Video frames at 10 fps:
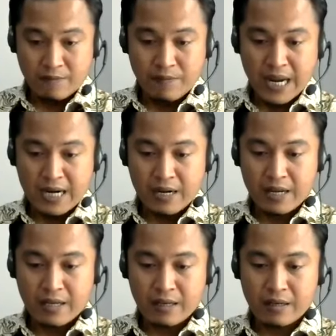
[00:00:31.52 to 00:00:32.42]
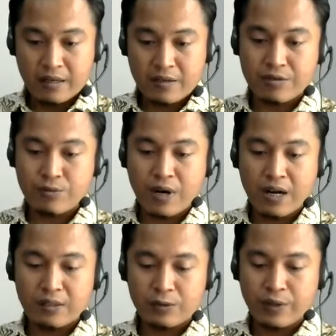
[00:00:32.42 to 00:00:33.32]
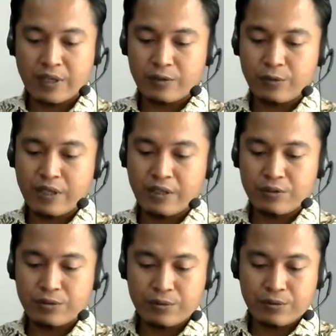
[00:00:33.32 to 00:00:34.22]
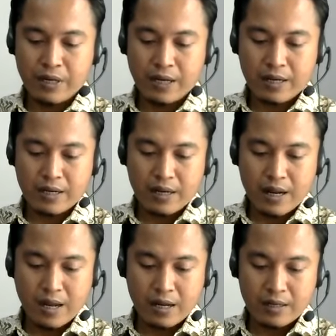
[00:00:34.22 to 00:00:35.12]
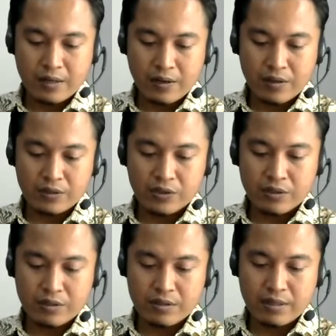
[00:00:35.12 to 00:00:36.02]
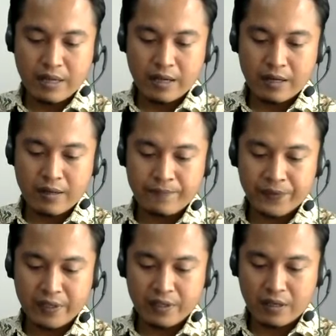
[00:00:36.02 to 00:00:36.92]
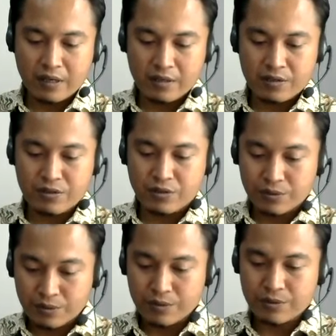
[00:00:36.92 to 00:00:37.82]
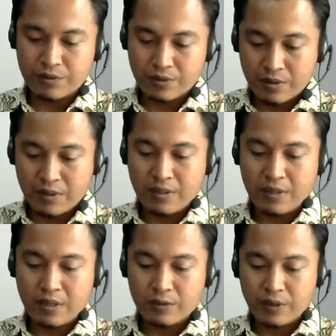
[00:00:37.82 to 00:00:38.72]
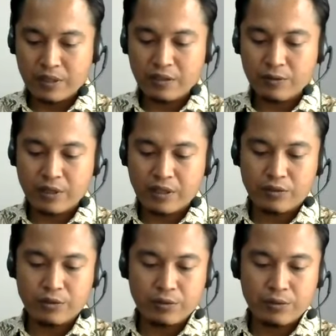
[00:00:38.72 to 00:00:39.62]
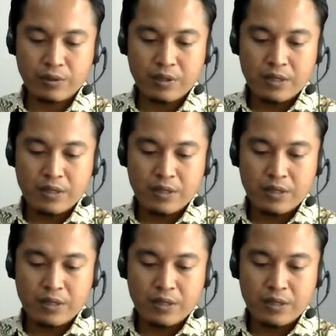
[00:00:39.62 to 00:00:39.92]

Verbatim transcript: Monday, August 1, 2022, and then on Tuesday, yeah, August 2, 2022,